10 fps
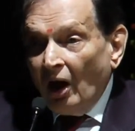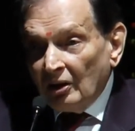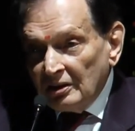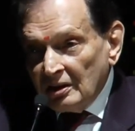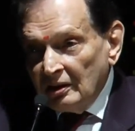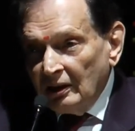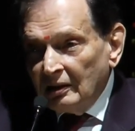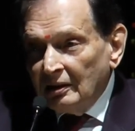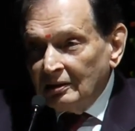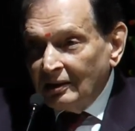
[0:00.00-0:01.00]
Honesty
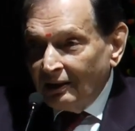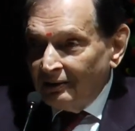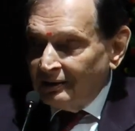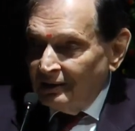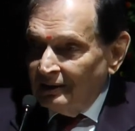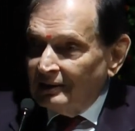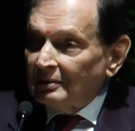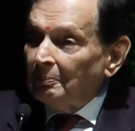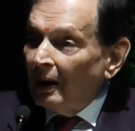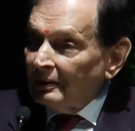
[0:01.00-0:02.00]
and integrity
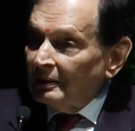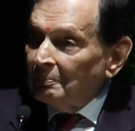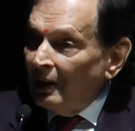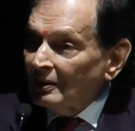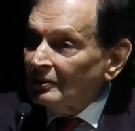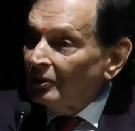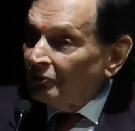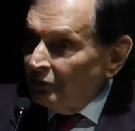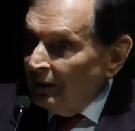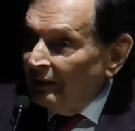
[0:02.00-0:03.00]
is part and parcel
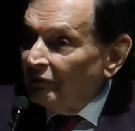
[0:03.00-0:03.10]
of your